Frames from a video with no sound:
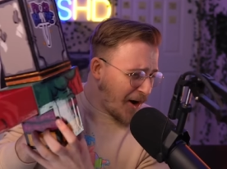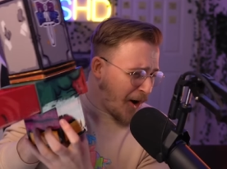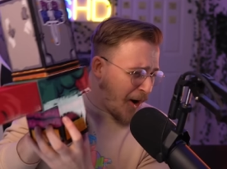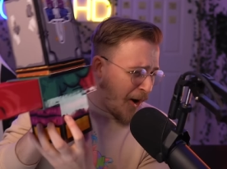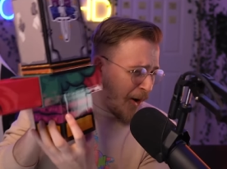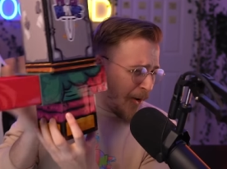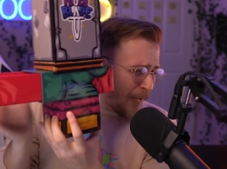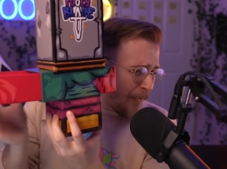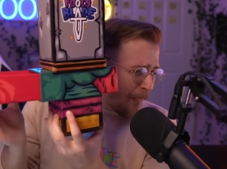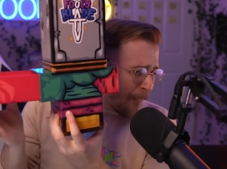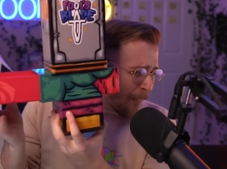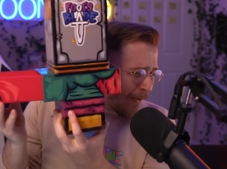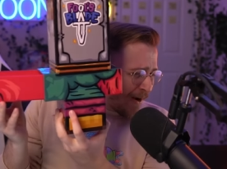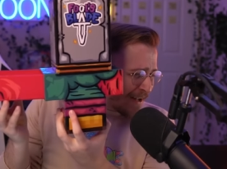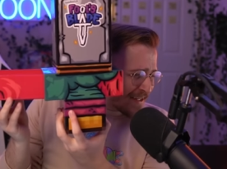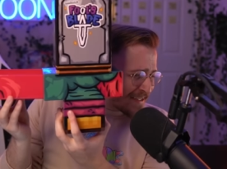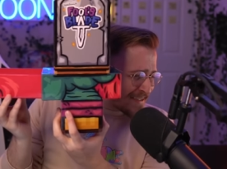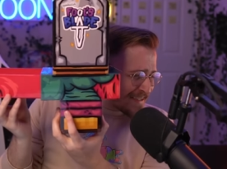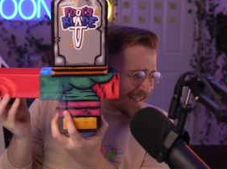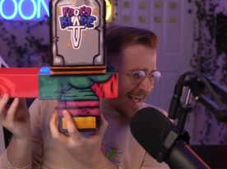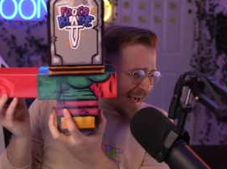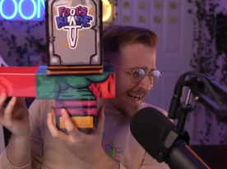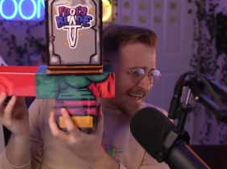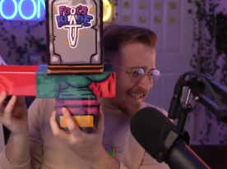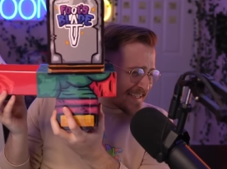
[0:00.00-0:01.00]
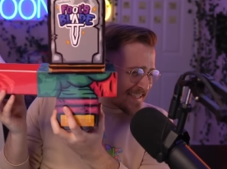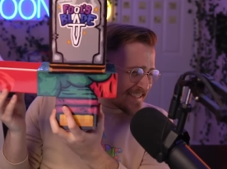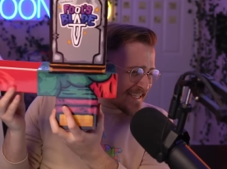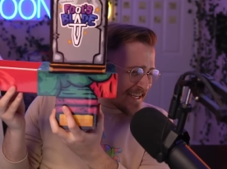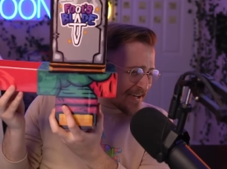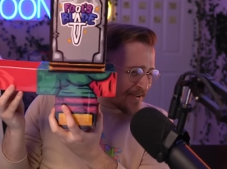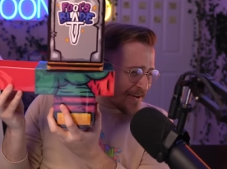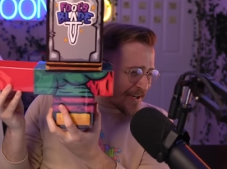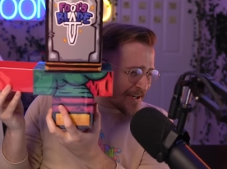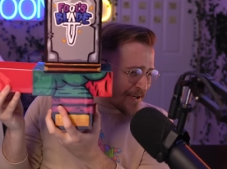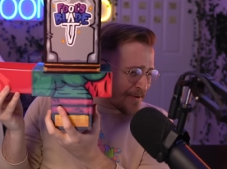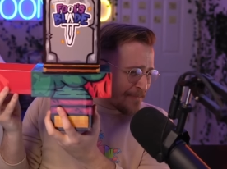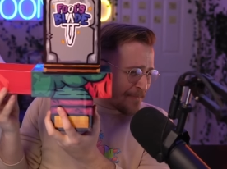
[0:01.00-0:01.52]
Oh, what's that? A
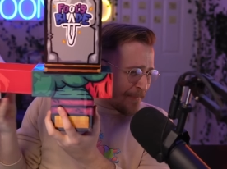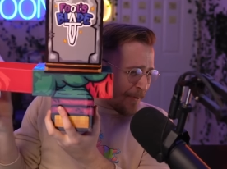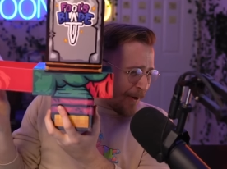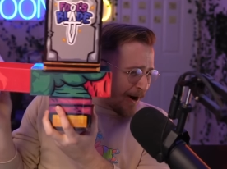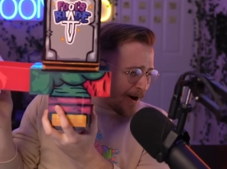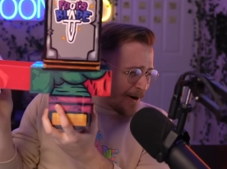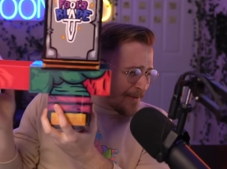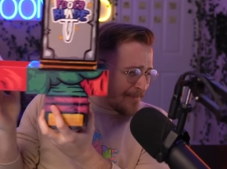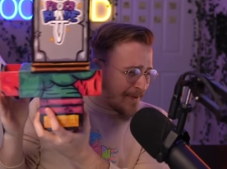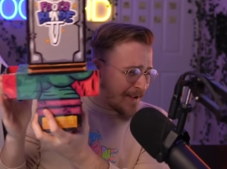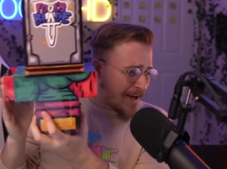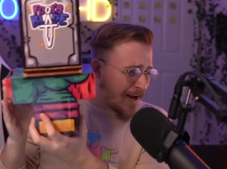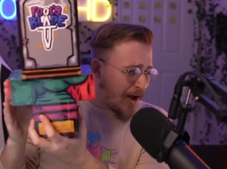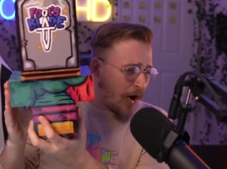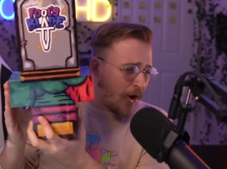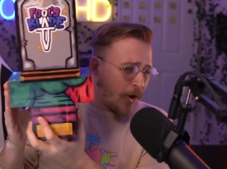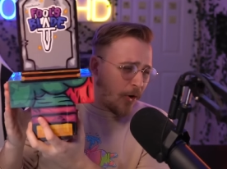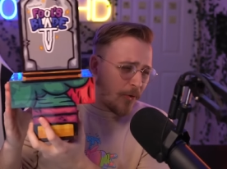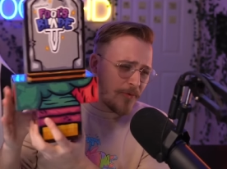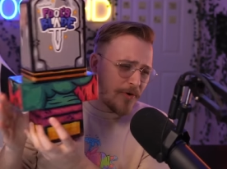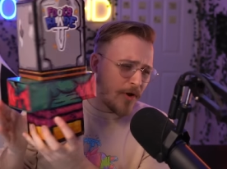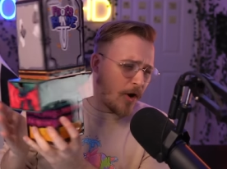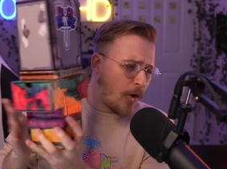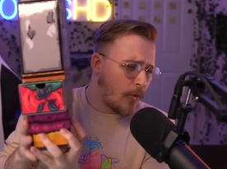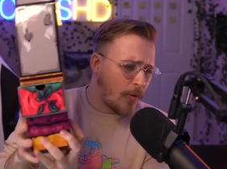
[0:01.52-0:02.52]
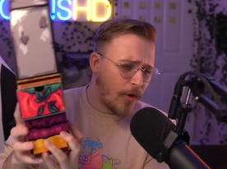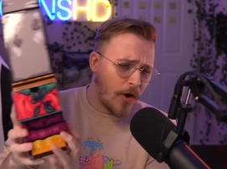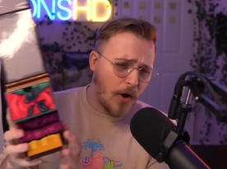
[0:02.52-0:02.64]
secret compartment? Oh no.